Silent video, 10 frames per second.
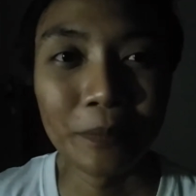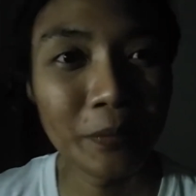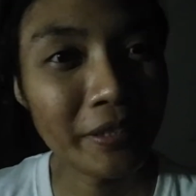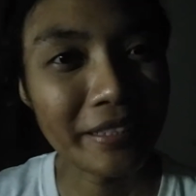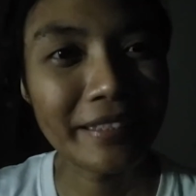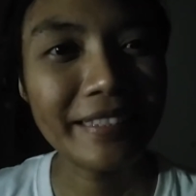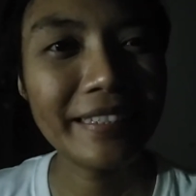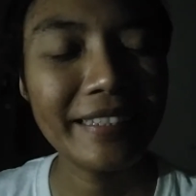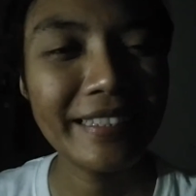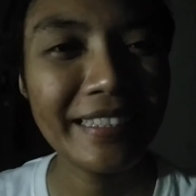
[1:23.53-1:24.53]
but
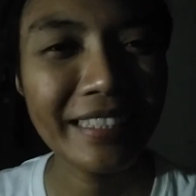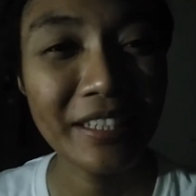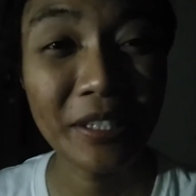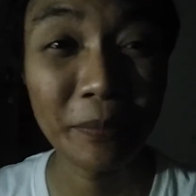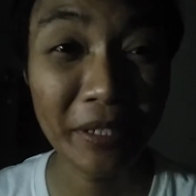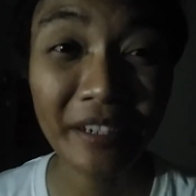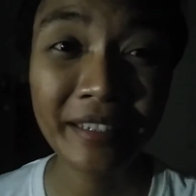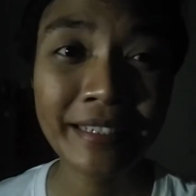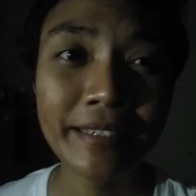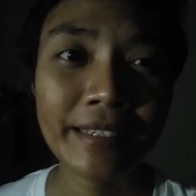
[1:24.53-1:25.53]
to be
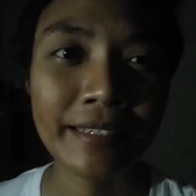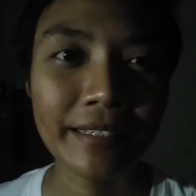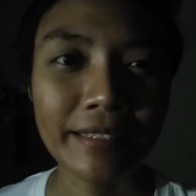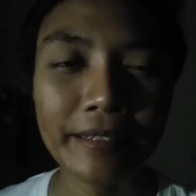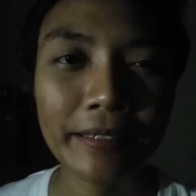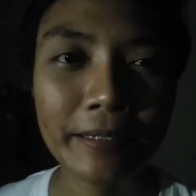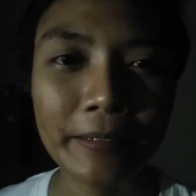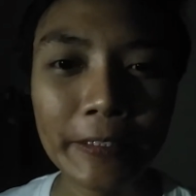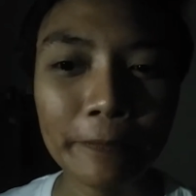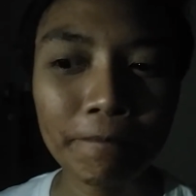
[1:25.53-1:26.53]
honest,
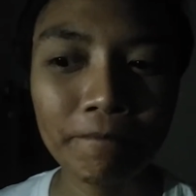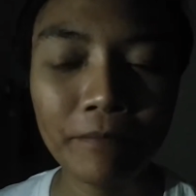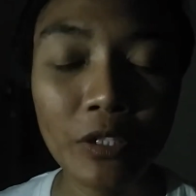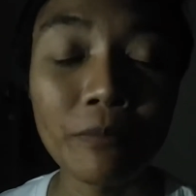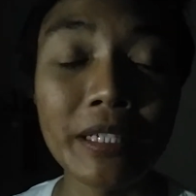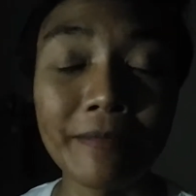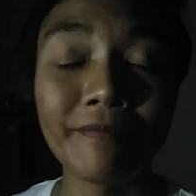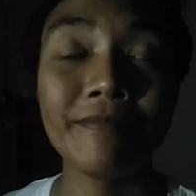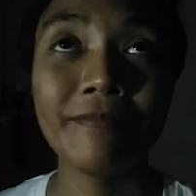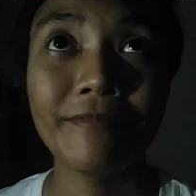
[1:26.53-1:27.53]
to be
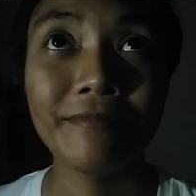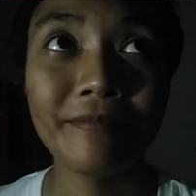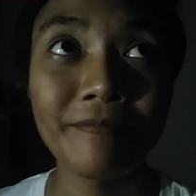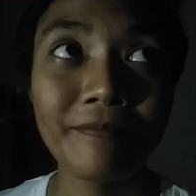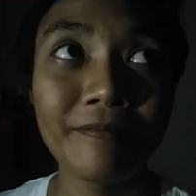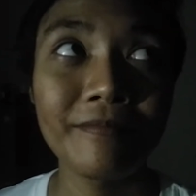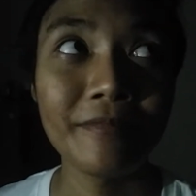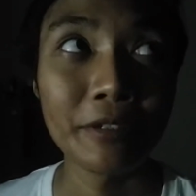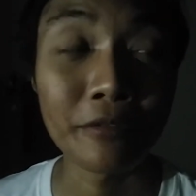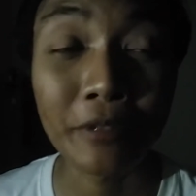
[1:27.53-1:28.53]

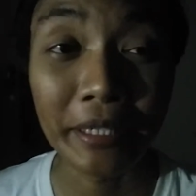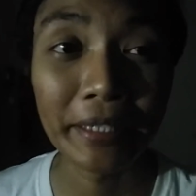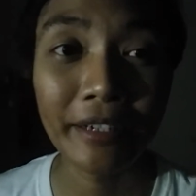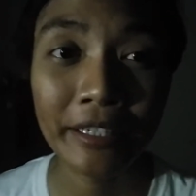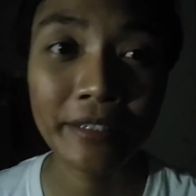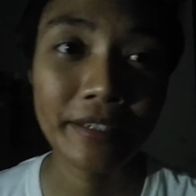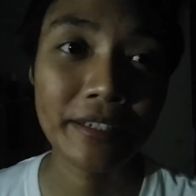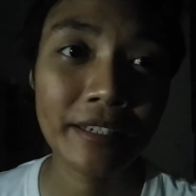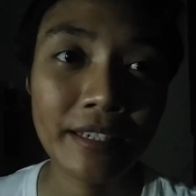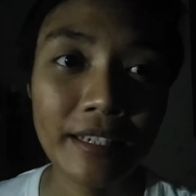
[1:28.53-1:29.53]
really
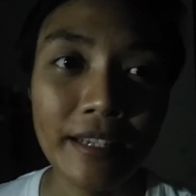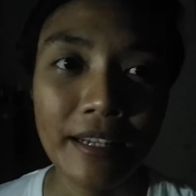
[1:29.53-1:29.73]
honest,